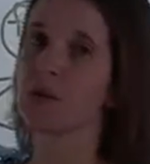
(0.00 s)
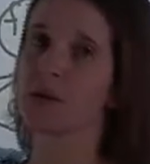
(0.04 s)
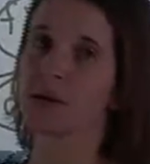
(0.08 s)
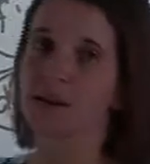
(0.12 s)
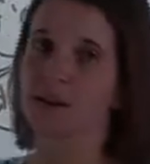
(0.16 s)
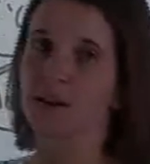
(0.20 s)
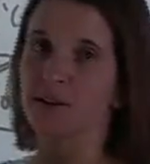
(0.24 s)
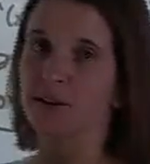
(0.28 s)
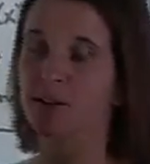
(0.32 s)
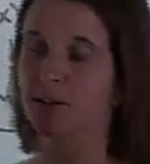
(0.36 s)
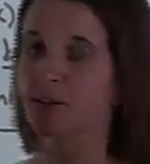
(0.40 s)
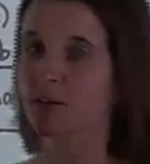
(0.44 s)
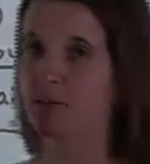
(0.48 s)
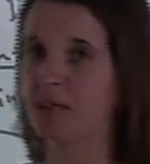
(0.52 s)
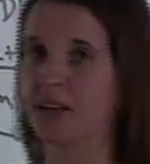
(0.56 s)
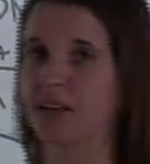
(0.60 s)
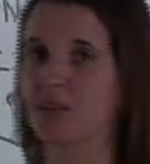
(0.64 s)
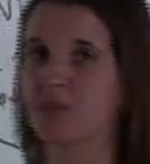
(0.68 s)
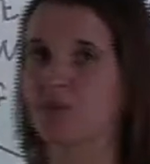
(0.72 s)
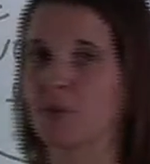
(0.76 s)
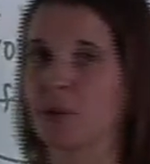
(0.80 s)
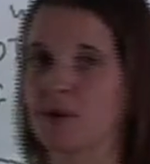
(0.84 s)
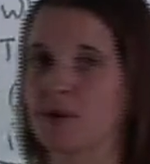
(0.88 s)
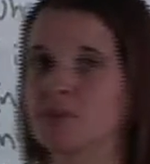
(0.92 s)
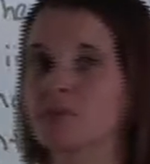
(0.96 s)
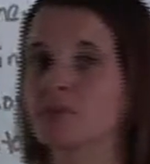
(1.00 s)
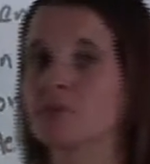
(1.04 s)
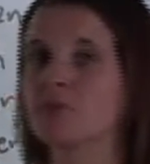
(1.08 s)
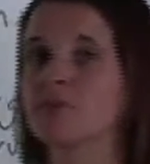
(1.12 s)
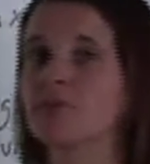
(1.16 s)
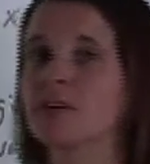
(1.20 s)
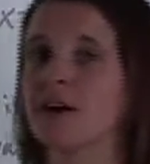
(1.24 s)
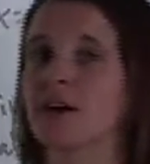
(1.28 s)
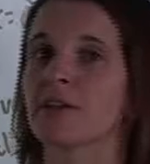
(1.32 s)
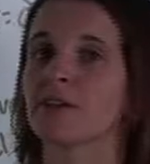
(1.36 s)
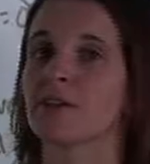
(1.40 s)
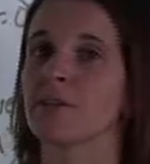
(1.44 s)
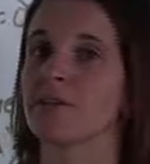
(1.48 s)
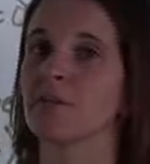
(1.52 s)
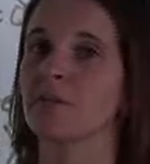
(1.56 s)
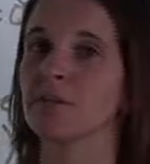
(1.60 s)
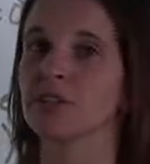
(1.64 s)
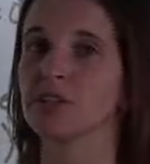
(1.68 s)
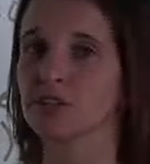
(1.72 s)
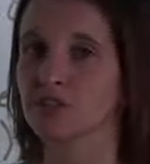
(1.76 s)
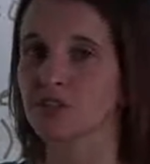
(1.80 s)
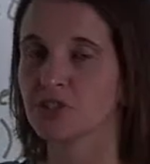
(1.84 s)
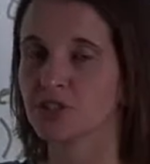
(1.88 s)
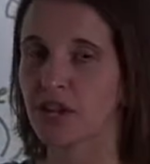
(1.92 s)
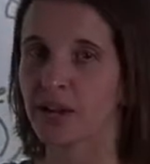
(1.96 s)
we can only have one critical value, and then we
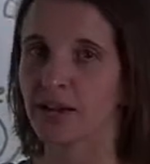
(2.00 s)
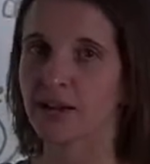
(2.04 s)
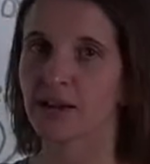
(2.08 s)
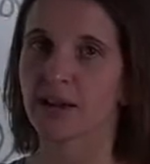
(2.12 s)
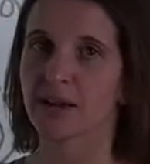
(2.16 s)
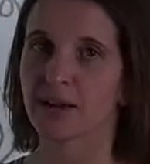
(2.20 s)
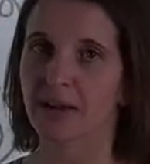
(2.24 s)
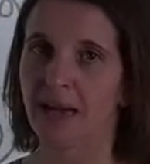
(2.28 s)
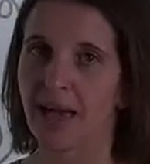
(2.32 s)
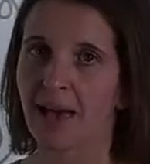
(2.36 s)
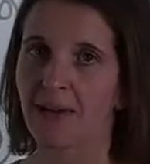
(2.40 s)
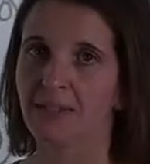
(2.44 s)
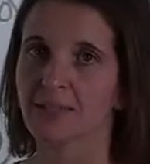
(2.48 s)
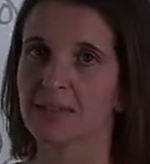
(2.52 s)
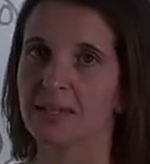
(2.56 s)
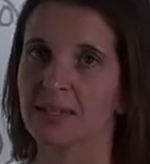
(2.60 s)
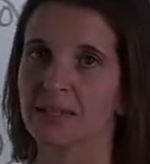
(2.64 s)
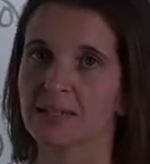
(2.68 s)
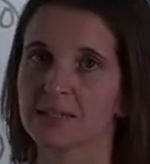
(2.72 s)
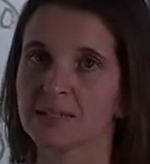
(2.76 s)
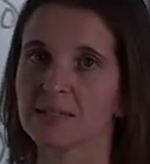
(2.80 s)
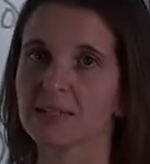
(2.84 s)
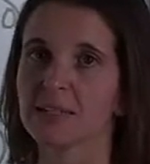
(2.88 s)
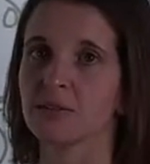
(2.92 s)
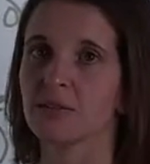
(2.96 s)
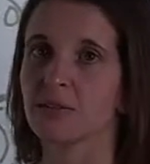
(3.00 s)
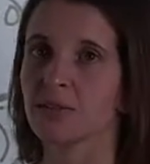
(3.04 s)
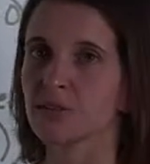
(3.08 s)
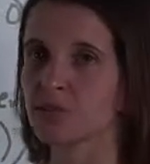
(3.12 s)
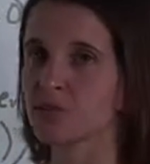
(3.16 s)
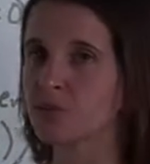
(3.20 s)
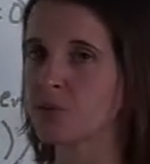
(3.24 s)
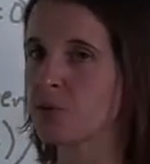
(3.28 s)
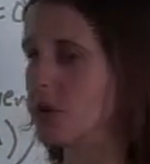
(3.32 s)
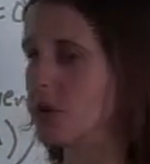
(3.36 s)
just check concavity to see which